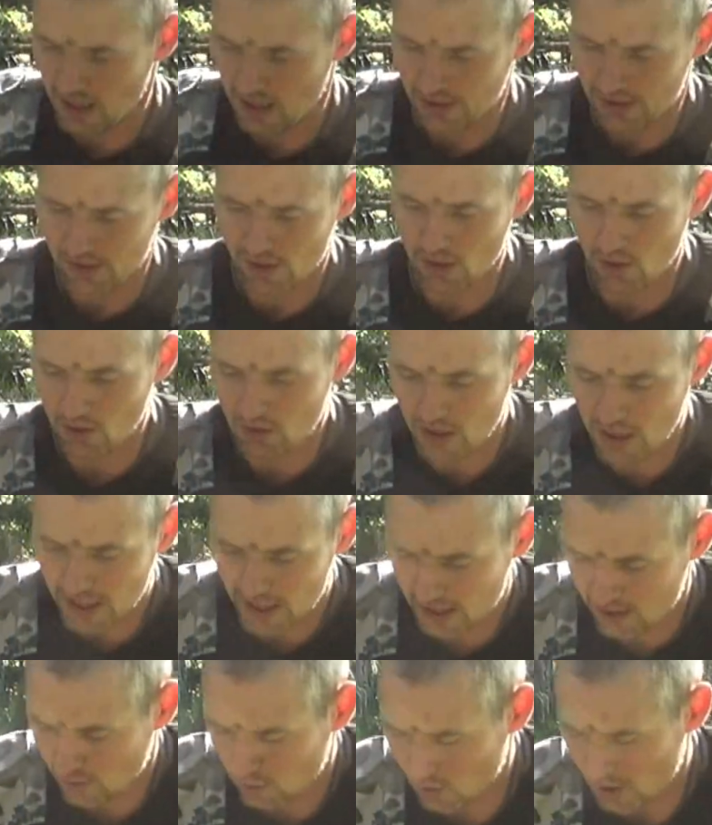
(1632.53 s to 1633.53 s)
So
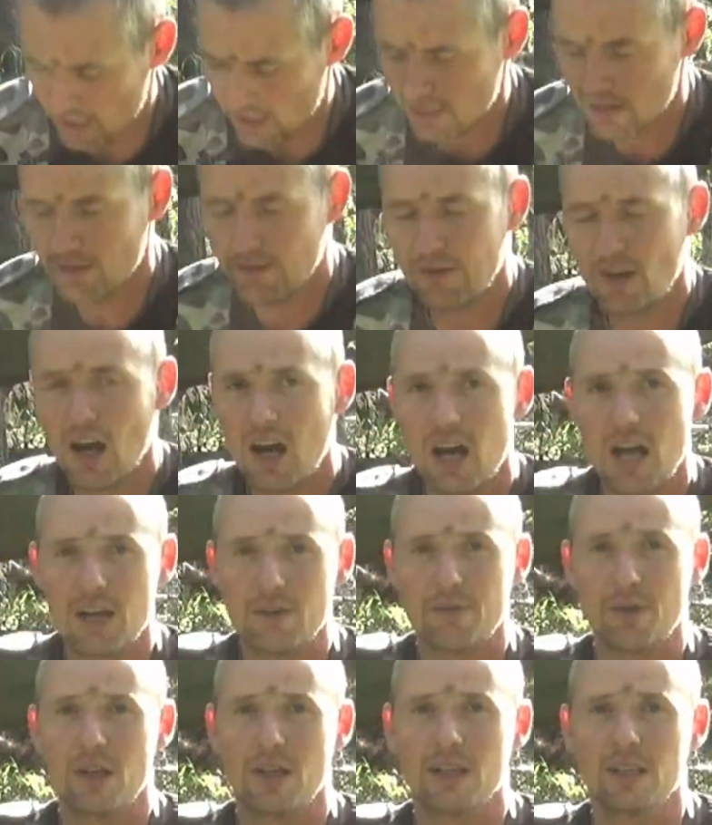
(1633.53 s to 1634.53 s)
already 20 to
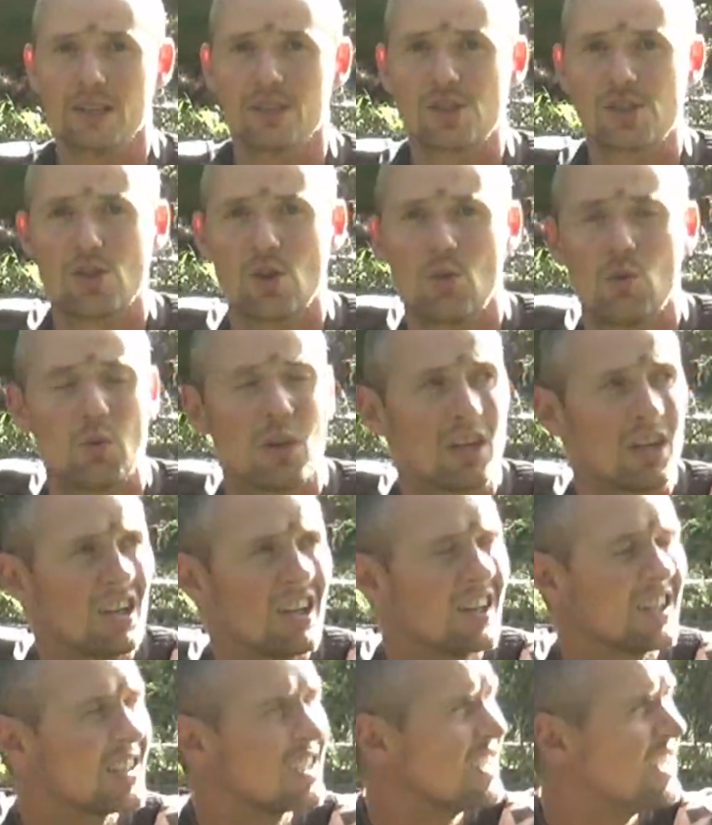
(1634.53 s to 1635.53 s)
5, so
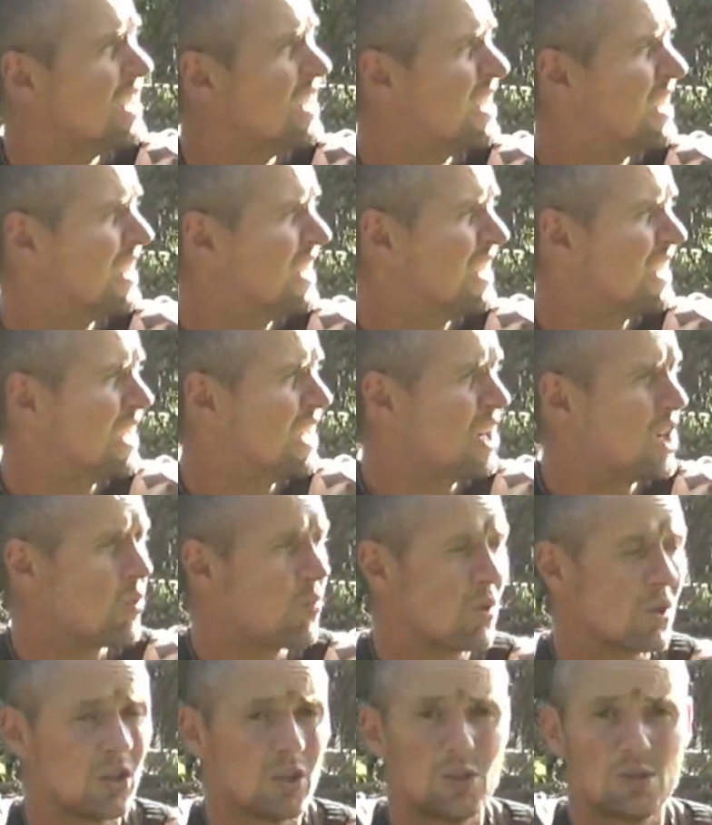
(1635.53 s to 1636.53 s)

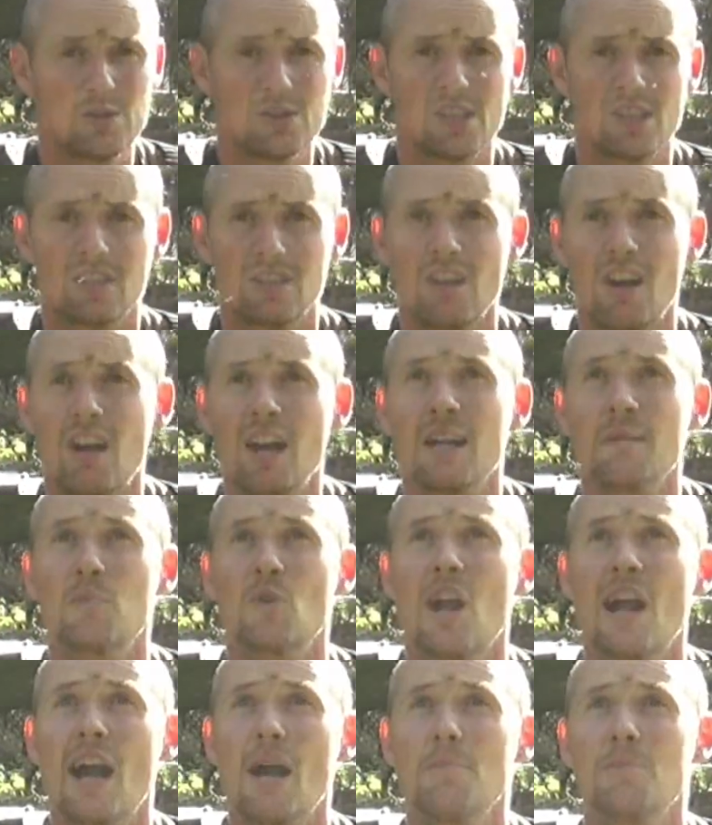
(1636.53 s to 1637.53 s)
we're losing time
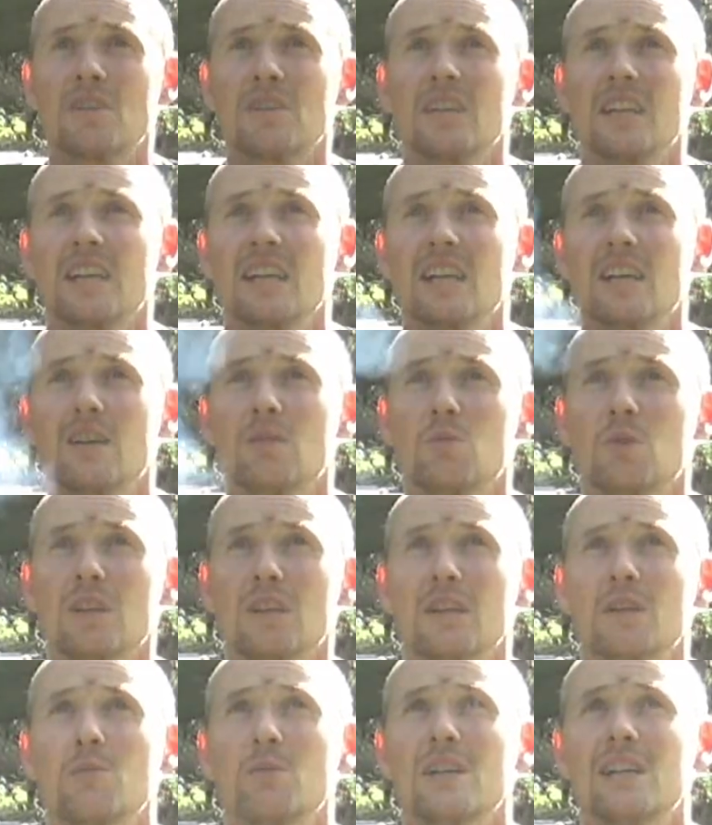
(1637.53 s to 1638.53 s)
rapidly here.
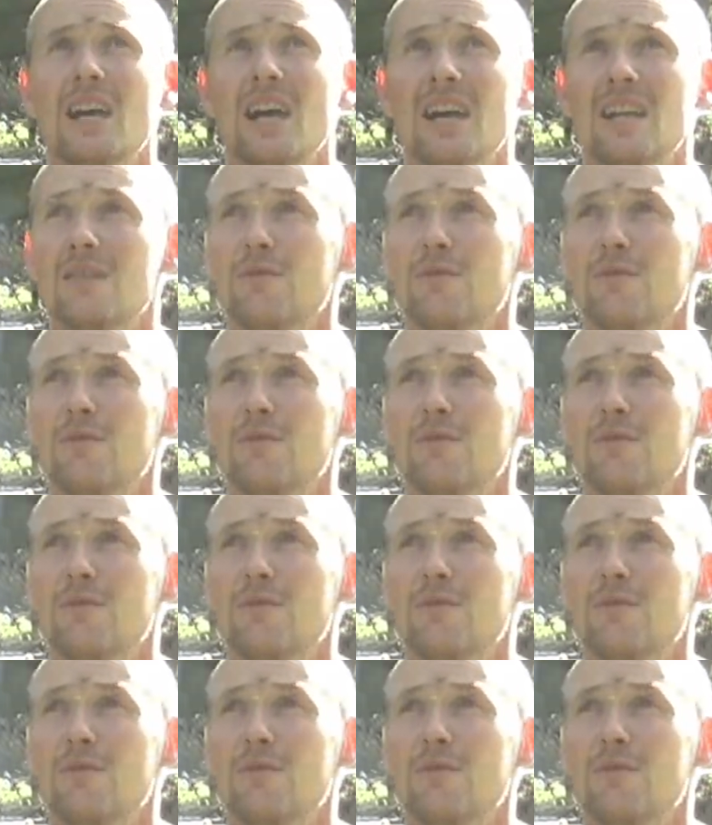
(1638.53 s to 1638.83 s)
Really, we can't